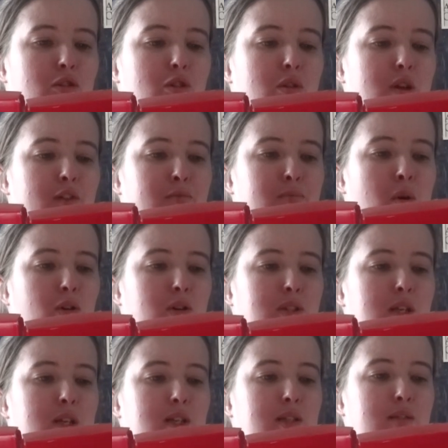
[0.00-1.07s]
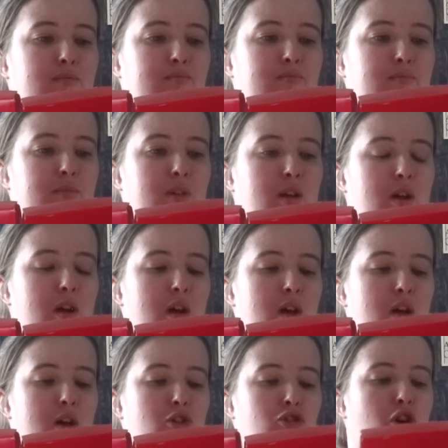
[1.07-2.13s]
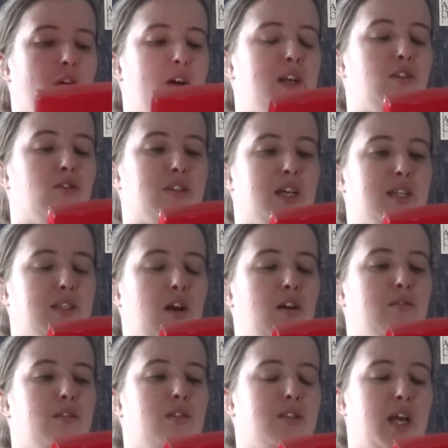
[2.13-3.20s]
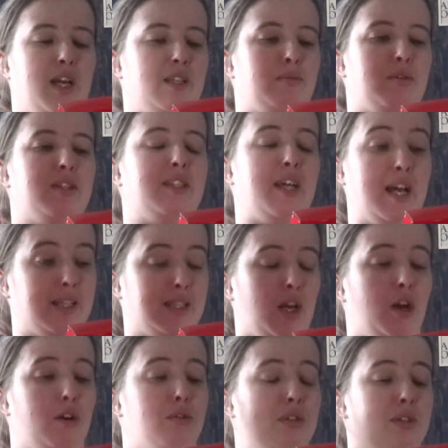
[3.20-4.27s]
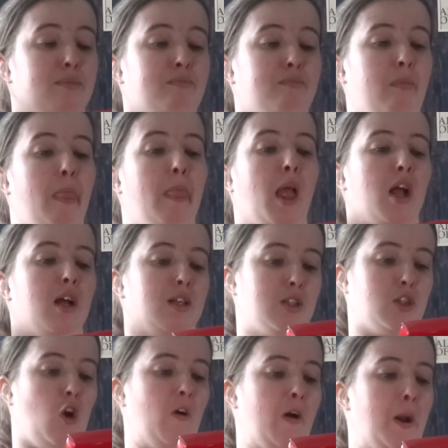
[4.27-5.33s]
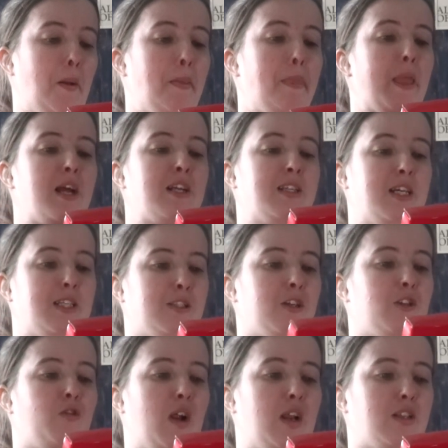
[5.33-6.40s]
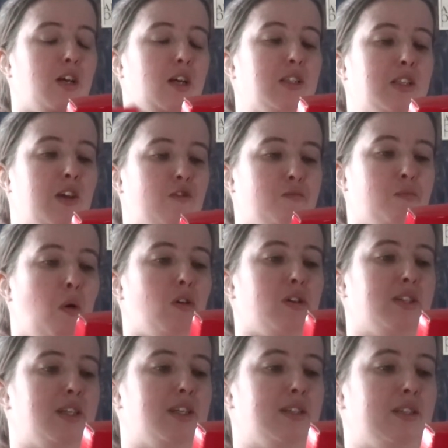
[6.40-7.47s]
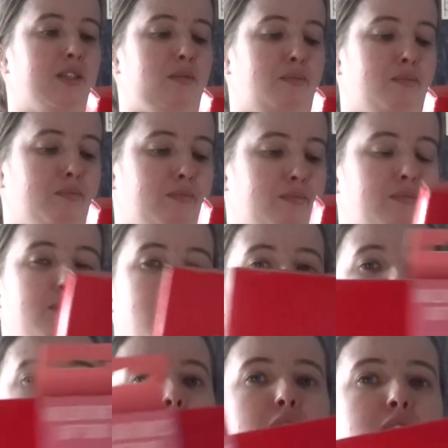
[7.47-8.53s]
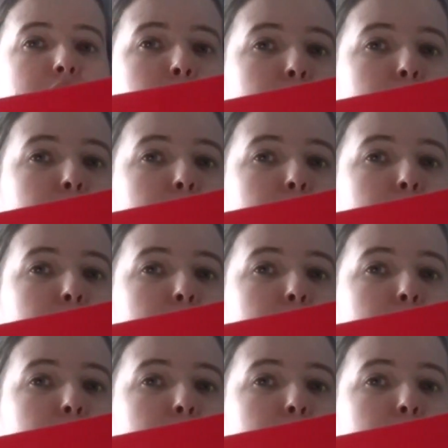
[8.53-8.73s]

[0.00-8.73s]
gift boxes. Sorry, not Tesco, Sainsbury's, Tesco's. Sorry. Tesco's Valentine's gift boxes. So